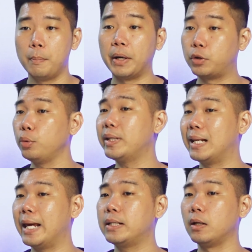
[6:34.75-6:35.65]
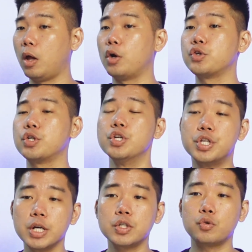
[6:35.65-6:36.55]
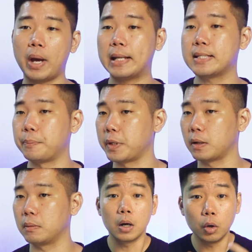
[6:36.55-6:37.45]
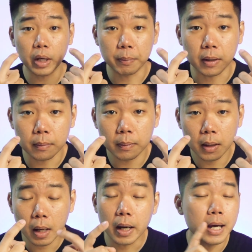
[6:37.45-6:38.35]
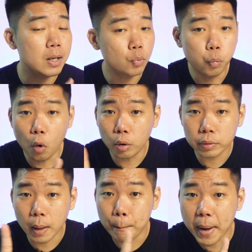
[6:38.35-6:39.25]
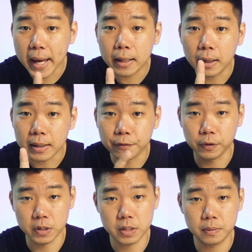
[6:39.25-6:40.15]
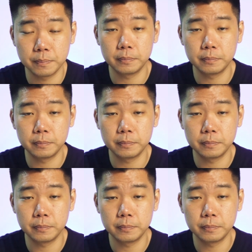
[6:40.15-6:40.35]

But don't delay the launch just to add something. Look at me. It won't make a difference.